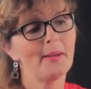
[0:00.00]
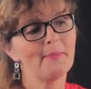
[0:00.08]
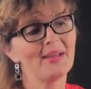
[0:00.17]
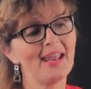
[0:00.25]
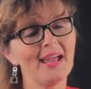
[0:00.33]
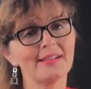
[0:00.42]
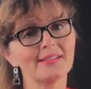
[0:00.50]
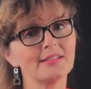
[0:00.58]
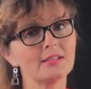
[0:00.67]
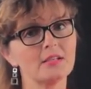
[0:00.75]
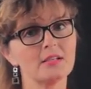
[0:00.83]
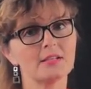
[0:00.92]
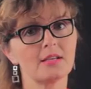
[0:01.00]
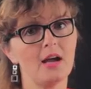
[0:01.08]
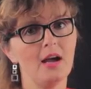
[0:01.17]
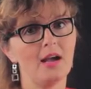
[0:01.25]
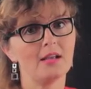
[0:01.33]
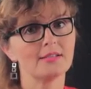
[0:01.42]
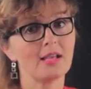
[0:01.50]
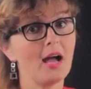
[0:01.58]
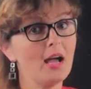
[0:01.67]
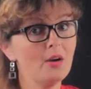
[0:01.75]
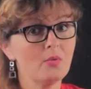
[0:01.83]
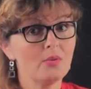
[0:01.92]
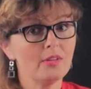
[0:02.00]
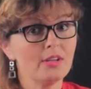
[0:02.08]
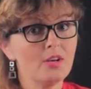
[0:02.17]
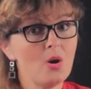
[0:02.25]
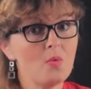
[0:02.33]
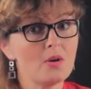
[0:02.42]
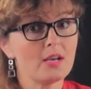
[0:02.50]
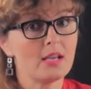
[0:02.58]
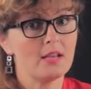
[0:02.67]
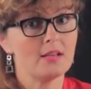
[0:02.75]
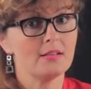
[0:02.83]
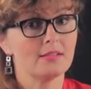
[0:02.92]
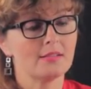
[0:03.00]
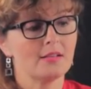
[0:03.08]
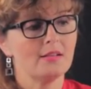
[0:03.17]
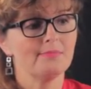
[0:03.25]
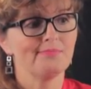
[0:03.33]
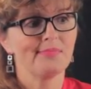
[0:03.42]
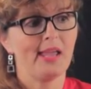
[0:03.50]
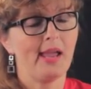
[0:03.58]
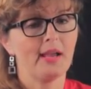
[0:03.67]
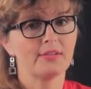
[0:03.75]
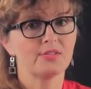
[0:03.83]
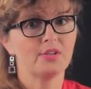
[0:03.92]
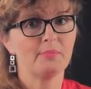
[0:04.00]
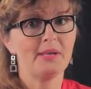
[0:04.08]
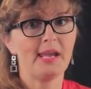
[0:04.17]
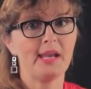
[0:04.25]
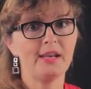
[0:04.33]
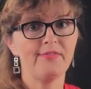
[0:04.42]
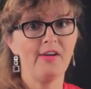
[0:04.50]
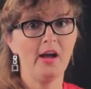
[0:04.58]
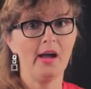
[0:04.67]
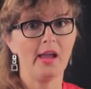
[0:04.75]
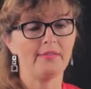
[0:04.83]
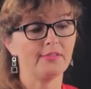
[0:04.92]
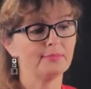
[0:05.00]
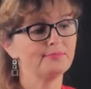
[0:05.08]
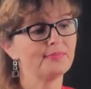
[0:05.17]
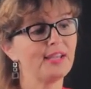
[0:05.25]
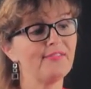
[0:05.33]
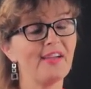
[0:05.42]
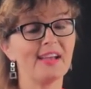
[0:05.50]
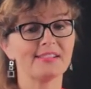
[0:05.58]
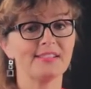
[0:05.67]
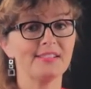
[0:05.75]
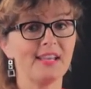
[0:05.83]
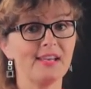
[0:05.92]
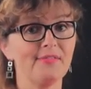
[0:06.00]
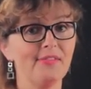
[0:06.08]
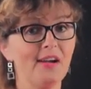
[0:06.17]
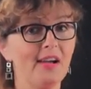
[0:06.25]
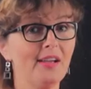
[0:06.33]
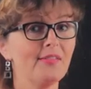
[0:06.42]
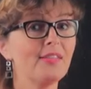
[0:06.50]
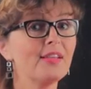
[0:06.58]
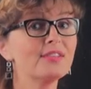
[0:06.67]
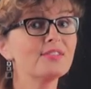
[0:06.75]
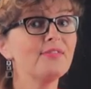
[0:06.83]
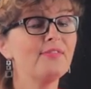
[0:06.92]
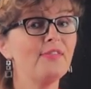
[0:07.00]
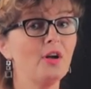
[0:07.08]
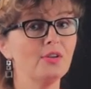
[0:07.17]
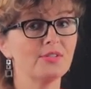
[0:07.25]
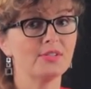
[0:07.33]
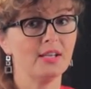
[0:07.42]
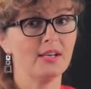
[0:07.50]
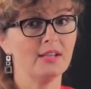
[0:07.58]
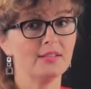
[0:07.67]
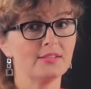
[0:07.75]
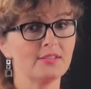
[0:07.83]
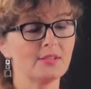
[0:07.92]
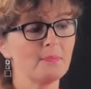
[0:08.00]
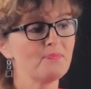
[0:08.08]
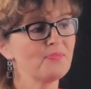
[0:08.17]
But x is in disguise. I don't really know what he is. x could be 85. If x is 85, that's a false sentence.